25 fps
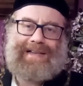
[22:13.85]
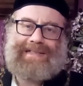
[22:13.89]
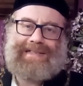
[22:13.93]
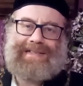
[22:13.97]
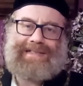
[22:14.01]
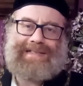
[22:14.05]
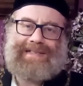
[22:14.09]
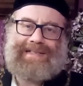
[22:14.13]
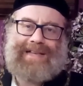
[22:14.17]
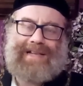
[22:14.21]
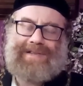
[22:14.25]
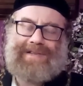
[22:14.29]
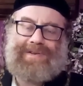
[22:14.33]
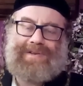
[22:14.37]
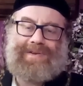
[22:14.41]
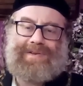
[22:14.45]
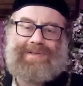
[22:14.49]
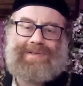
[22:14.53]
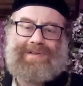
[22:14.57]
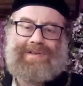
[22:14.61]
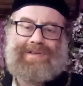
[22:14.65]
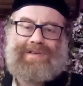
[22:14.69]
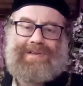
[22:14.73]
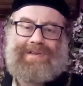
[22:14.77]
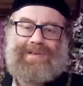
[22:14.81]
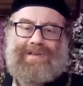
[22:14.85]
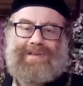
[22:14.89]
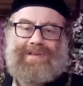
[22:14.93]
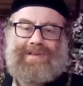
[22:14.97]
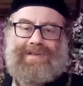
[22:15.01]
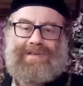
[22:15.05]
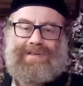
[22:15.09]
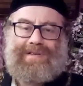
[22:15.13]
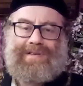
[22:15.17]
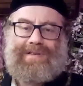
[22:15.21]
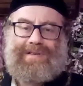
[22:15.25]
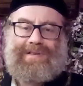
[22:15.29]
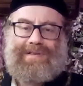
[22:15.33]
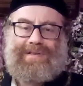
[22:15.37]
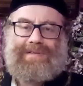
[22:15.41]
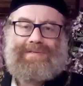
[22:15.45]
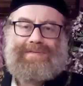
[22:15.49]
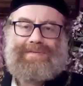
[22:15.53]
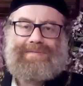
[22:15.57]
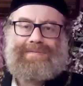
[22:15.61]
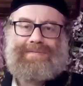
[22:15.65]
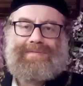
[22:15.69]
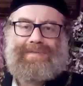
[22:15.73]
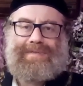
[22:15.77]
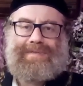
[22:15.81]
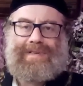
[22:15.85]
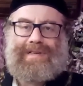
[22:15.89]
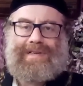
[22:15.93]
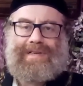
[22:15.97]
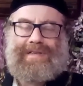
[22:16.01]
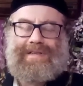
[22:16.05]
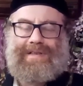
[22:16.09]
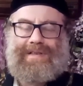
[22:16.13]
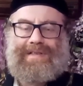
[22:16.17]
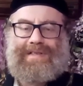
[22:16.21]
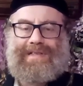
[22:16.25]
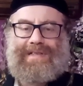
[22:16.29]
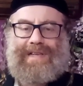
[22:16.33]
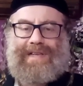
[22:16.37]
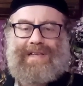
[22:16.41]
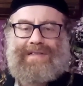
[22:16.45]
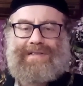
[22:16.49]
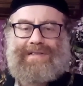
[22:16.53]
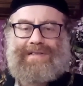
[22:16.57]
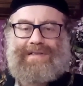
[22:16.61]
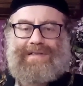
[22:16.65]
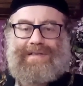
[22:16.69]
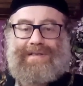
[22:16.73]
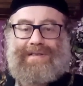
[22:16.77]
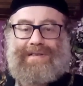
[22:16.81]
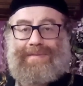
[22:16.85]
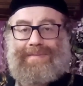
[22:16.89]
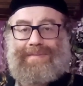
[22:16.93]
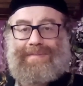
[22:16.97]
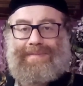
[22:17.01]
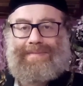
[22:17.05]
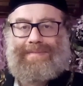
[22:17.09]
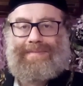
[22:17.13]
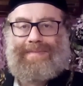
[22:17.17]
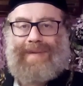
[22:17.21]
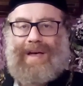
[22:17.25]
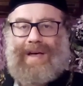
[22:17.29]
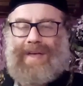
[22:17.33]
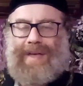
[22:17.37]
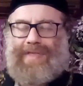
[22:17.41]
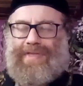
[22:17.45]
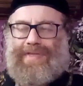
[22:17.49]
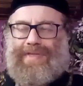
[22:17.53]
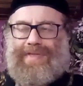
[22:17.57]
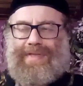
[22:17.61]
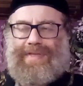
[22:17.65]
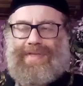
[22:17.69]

it's not good. You understand? So um, I